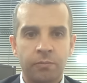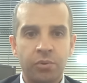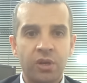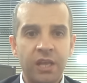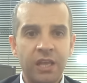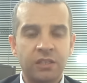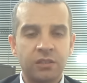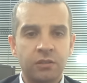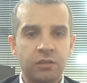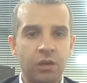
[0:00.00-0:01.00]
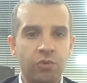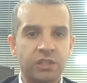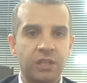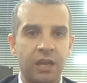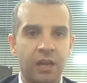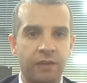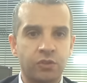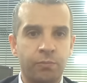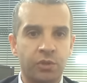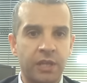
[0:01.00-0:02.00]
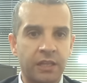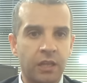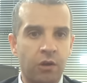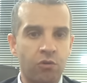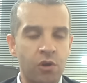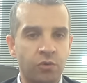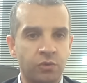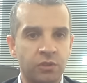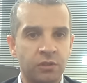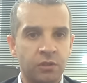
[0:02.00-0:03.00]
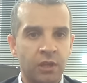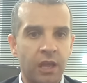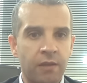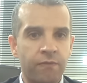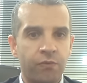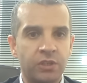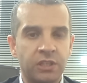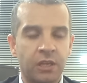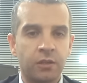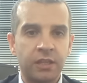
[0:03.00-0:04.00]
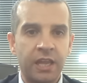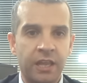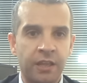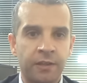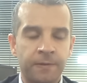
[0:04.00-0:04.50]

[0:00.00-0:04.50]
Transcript: Police, they risk their lives to protect our own every single day.